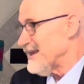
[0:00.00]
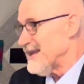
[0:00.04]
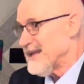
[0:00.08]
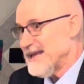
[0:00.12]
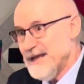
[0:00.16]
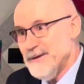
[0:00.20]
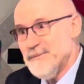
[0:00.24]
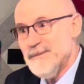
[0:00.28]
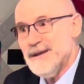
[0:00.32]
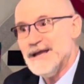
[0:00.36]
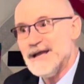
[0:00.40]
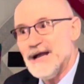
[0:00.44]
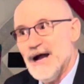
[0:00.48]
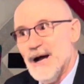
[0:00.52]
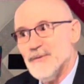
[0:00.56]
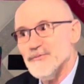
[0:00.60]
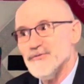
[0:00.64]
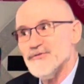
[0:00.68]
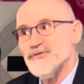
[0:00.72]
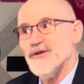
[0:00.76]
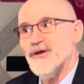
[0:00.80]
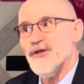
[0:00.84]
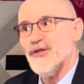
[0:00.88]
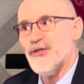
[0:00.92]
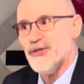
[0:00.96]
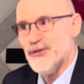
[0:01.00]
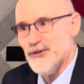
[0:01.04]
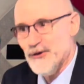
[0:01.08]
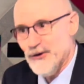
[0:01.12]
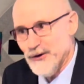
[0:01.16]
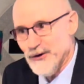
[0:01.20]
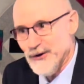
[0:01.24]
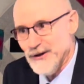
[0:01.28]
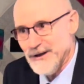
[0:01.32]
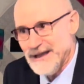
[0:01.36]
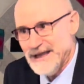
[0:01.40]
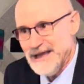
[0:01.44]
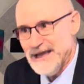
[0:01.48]
he becomes
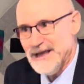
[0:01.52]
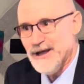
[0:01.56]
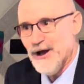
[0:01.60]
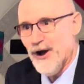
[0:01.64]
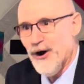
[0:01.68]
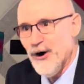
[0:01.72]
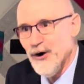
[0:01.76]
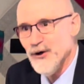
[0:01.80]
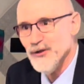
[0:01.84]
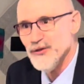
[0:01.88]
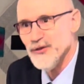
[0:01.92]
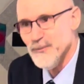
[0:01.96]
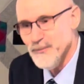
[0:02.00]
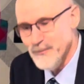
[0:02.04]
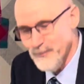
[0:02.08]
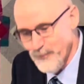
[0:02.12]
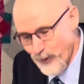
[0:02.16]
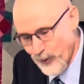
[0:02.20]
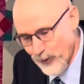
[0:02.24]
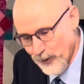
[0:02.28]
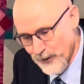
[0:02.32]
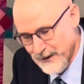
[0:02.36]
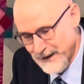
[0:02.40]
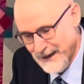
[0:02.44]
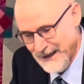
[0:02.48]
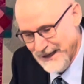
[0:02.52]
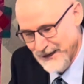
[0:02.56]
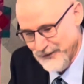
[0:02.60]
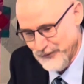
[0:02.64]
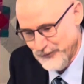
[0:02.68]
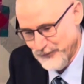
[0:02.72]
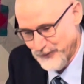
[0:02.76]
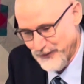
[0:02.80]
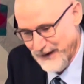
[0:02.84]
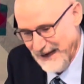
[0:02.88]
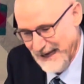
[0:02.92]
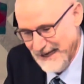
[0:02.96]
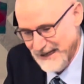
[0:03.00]
thoroughly all the more
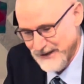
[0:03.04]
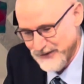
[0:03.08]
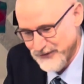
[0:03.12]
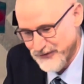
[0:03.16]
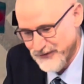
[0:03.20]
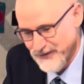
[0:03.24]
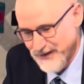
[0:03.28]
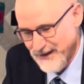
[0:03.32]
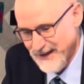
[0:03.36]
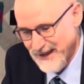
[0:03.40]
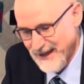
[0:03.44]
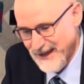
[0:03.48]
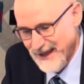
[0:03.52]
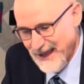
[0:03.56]
enraged.